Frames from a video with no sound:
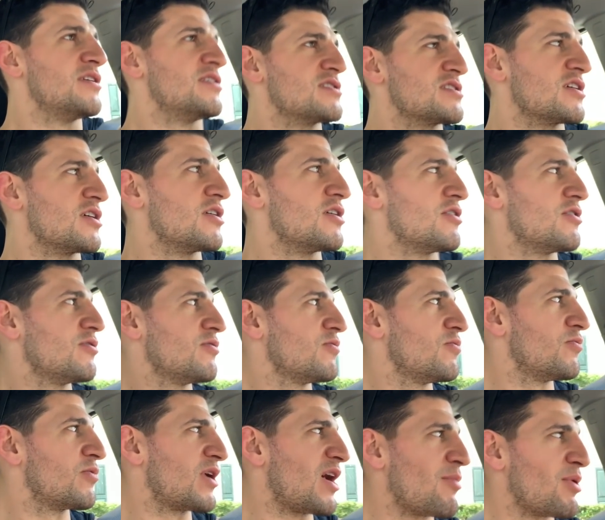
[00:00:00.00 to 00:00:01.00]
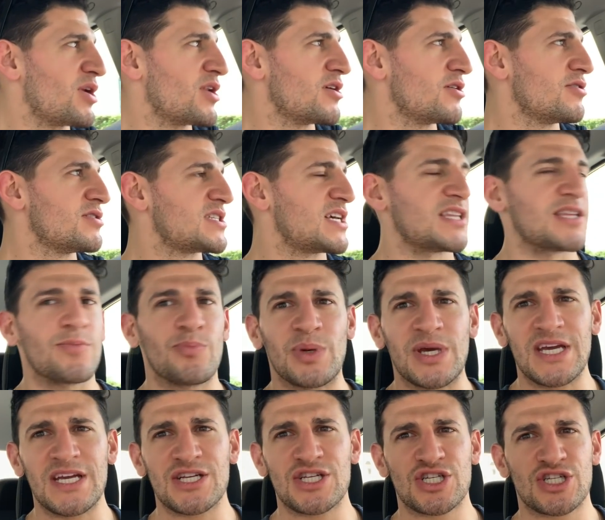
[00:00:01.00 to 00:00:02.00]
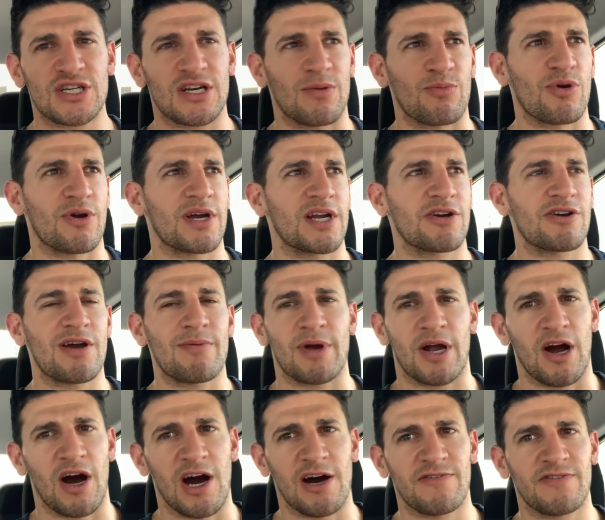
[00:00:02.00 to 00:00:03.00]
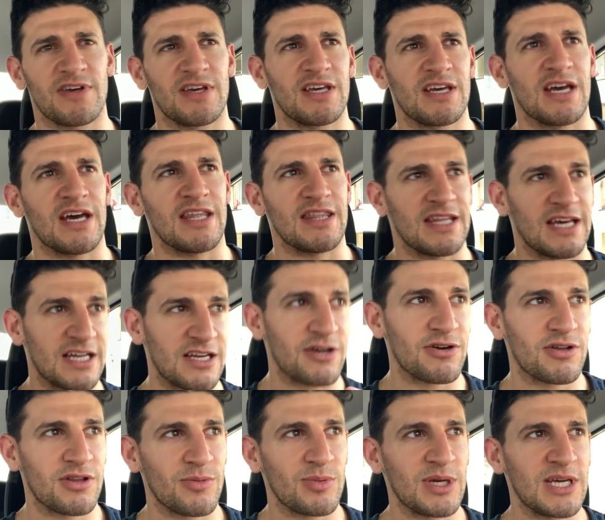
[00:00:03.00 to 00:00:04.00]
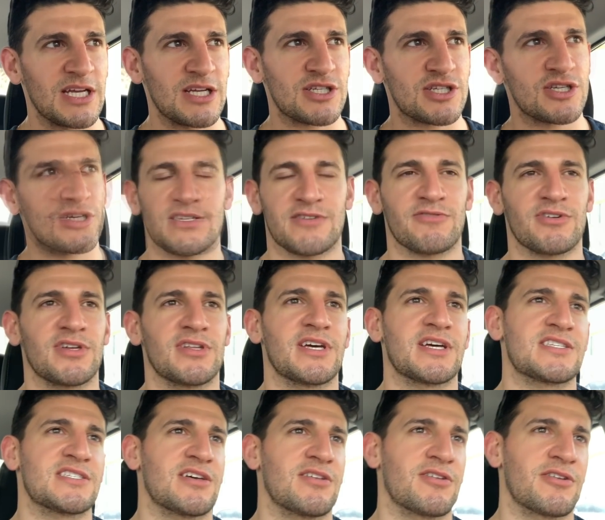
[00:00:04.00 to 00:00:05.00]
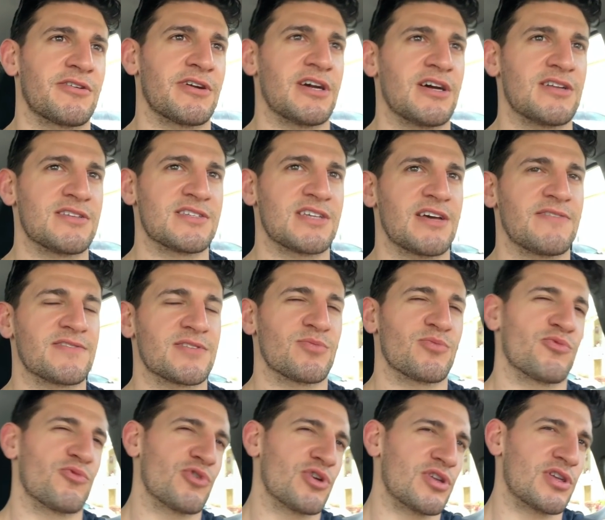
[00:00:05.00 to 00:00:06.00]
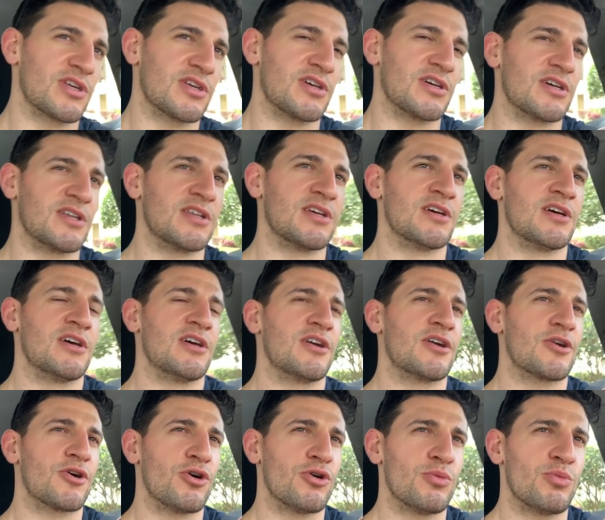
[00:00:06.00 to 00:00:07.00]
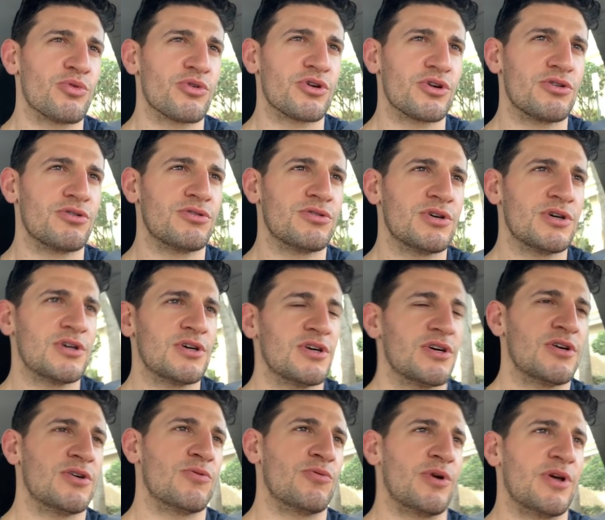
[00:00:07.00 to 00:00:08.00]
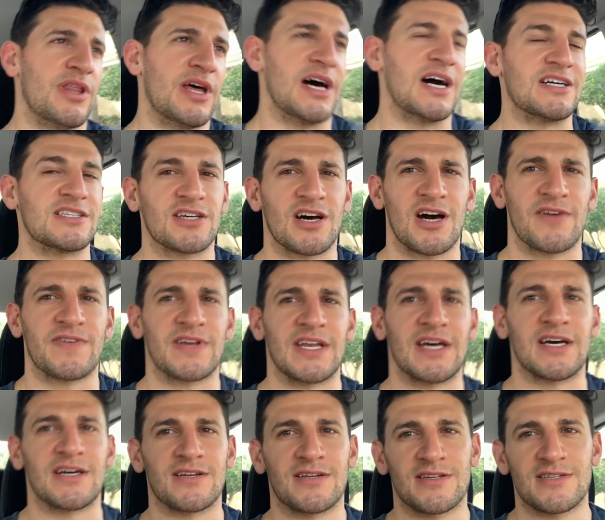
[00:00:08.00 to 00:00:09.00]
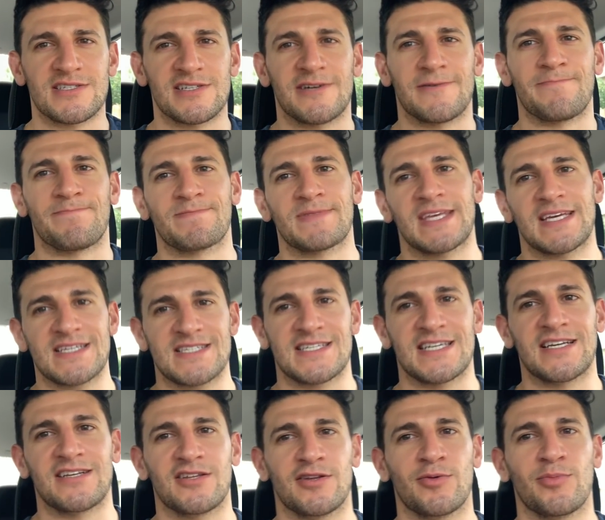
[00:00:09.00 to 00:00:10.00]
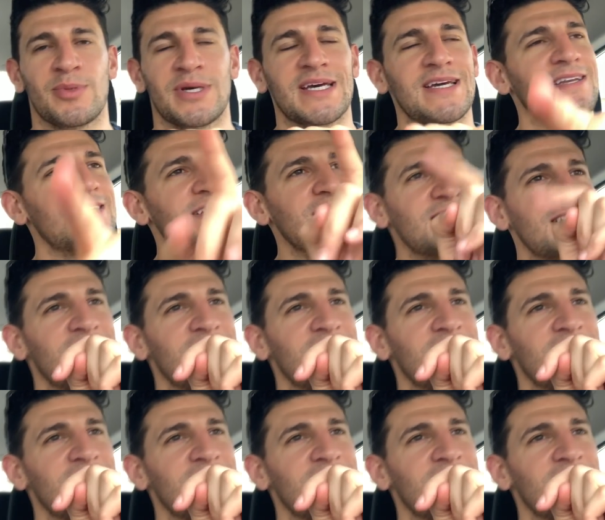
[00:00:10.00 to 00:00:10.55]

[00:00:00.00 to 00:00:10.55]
So what I'm gonna do is hit the beach. I'm probably gonna grab a coffee and then go to the beach. I really like Southern Grounds. They have some really good cold brew with toffee nut. So see you in a little bit.